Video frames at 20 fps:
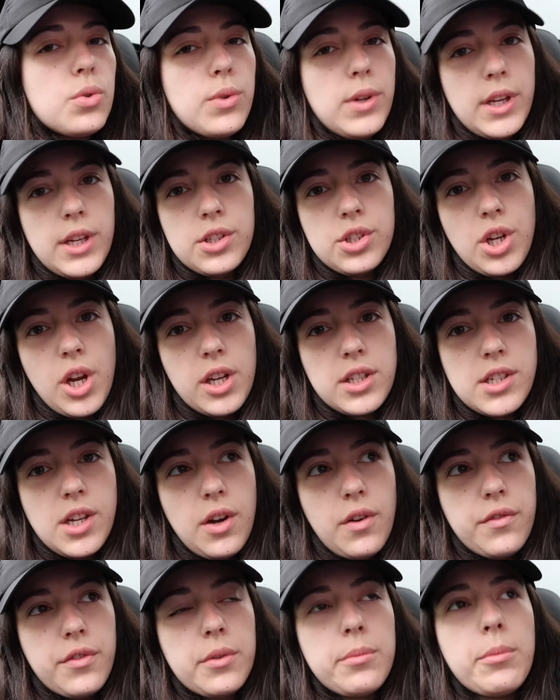get us checked
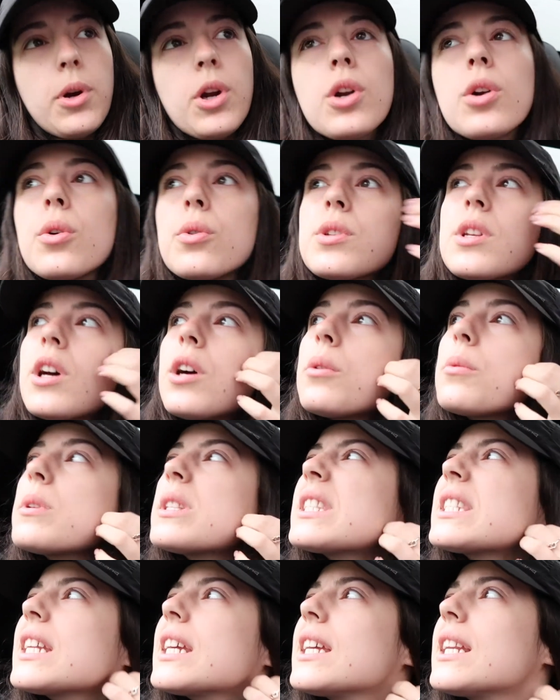out from our hotel. We
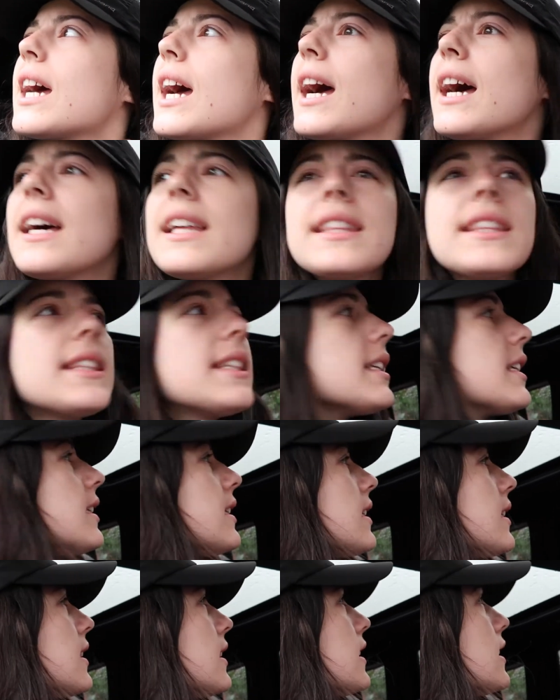stayed at
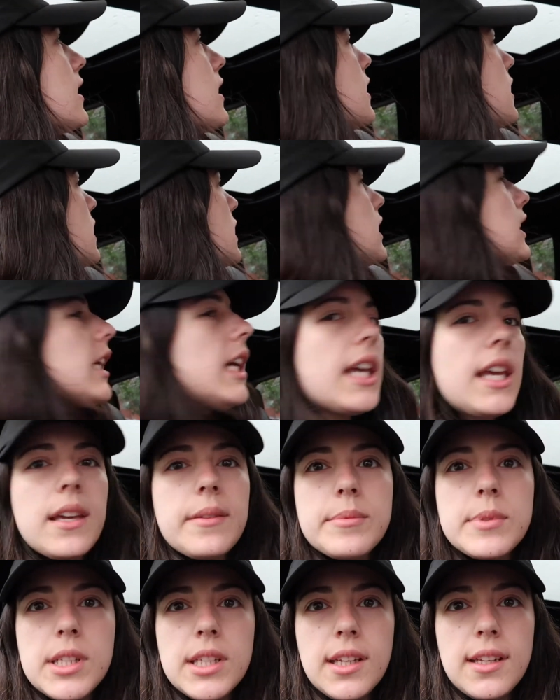the
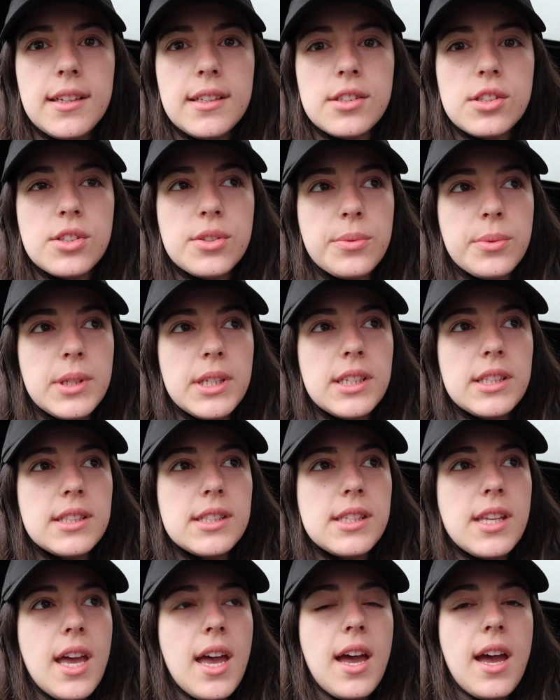Hampton Inn and
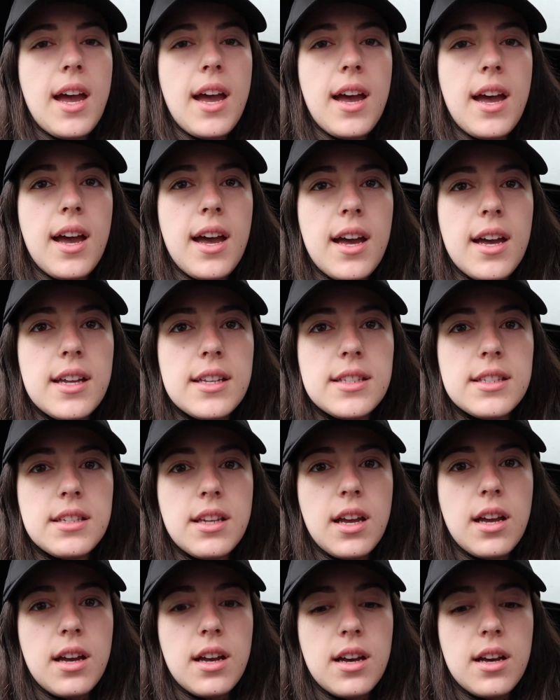Suites at
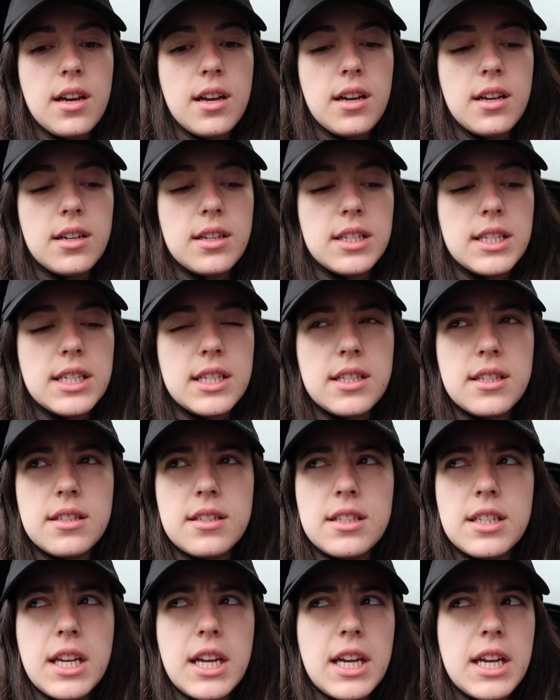
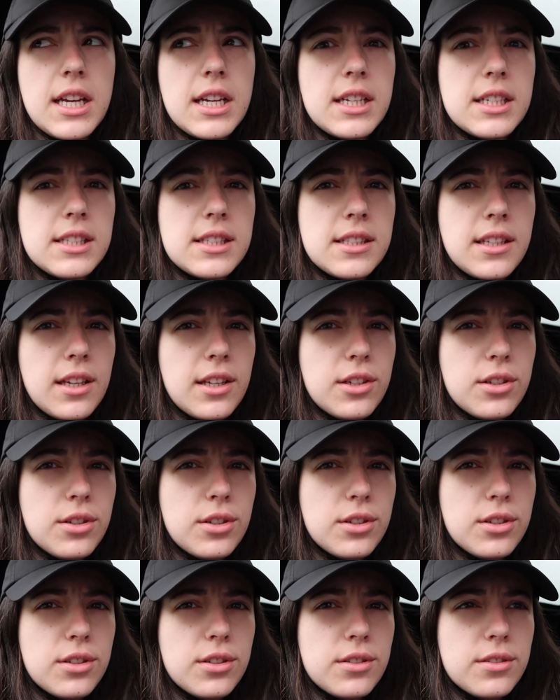Tech
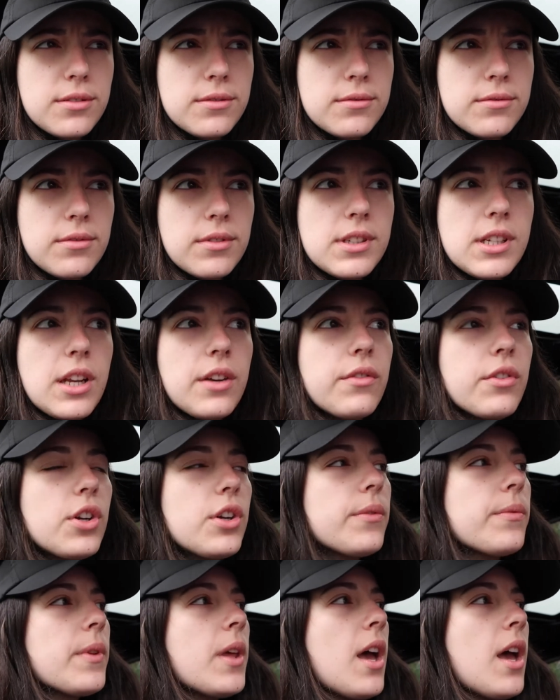Center, Denver.